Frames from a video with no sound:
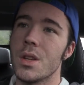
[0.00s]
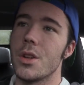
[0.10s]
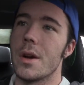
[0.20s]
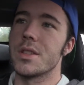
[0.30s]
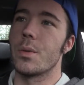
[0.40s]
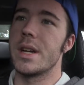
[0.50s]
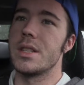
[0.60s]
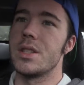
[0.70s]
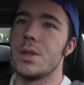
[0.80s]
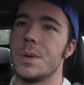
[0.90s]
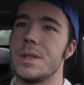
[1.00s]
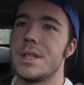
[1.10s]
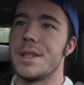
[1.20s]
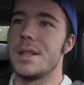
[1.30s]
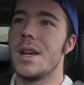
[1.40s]
you know, as a way
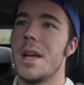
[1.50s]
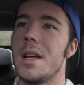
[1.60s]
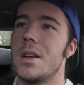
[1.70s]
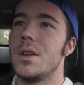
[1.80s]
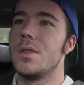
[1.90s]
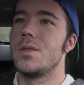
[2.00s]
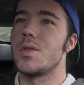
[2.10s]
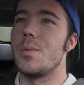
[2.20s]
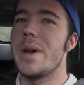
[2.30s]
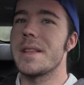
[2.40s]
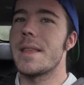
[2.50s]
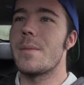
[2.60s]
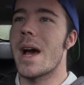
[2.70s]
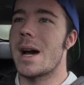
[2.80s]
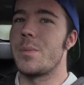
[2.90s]
to make
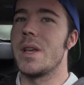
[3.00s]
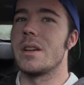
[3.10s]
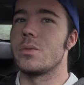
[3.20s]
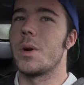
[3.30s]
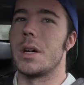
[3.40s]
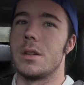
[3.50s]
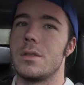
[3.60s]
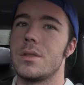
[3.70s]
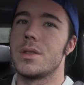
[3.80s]
them happy as well.